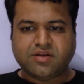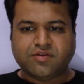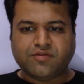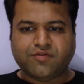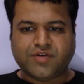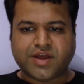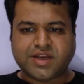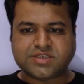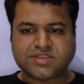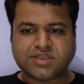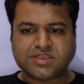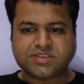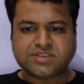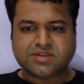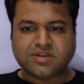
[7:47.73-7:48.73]
One is
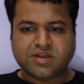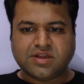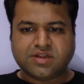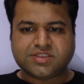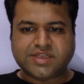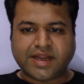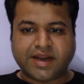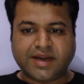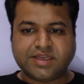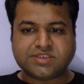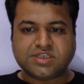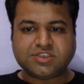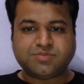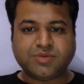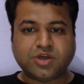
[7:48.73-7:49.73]
this, second is
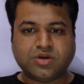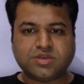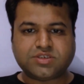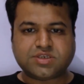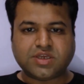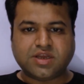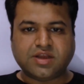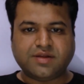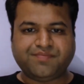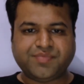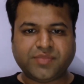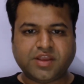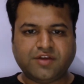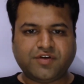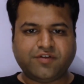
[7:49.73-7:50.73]
this, because uh,
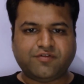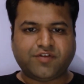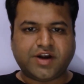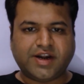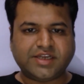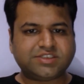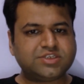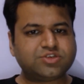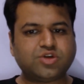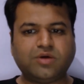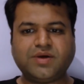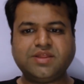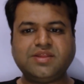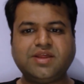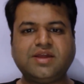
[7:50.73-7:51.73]
if a vertex is
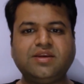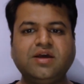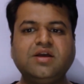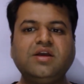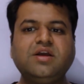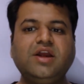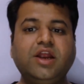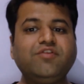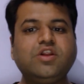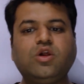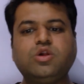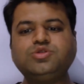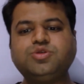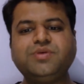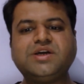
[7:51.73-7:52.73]
common, then it will
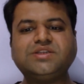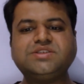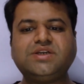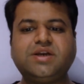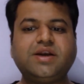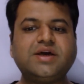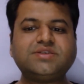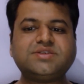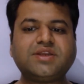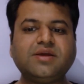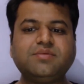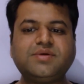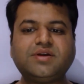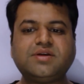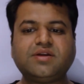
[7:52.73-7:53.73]
also be considered as a
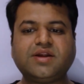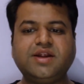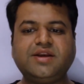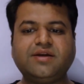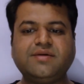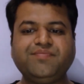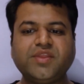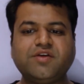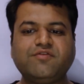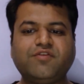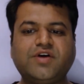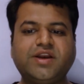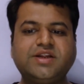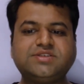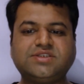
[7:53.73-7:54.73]
neighbor, right?
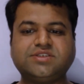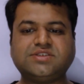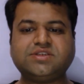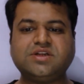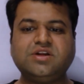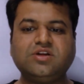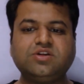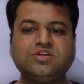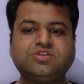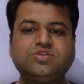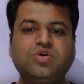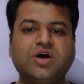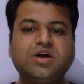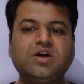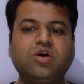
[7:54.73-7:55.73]
One is this.
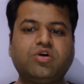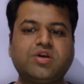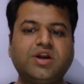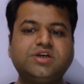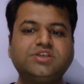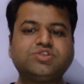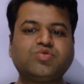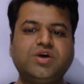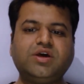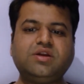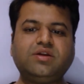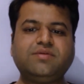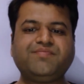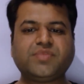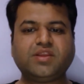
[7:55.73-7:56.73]
So a cornered square
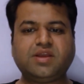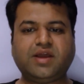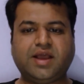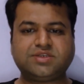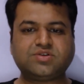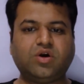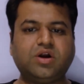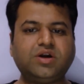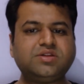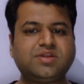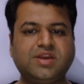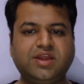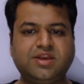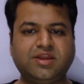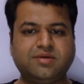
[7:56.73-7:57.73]
has got
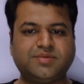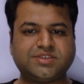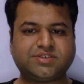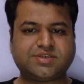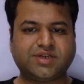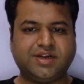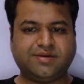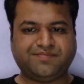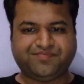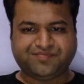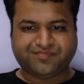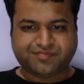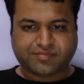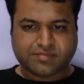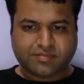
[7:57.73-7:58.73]
three neighbors, right?
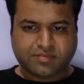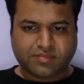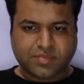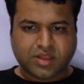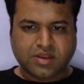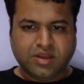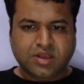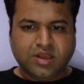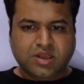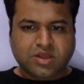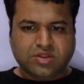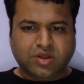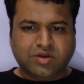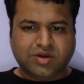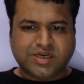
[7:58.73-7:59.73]

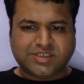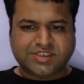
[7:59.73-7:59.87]
Now let's